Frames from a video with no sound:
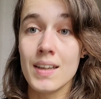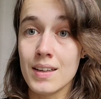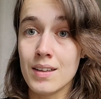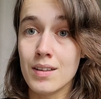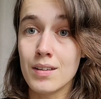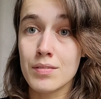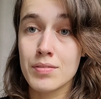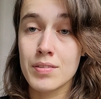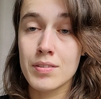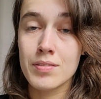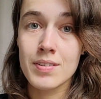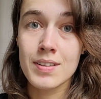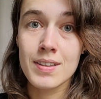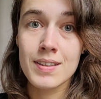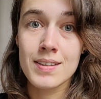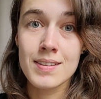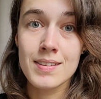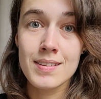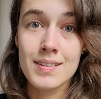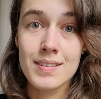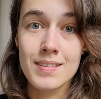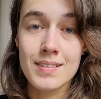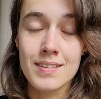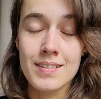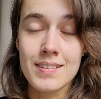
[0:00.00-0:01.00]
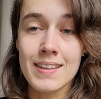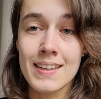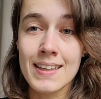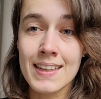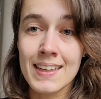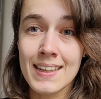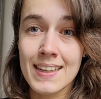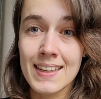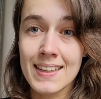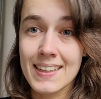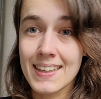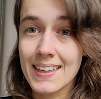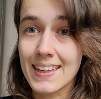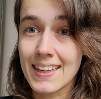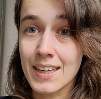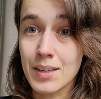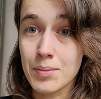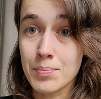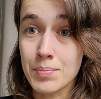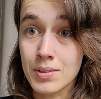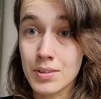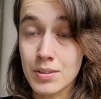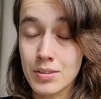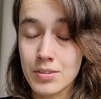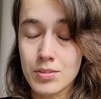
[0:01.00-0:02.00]
Hello everyone, today
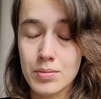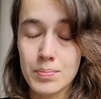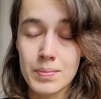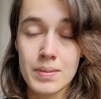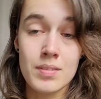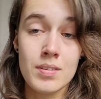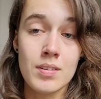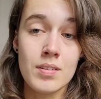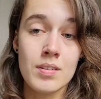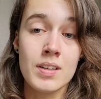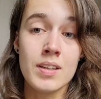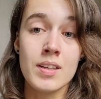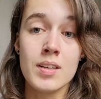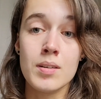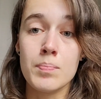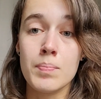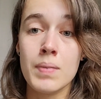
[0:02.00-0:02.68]
I'm going to be talking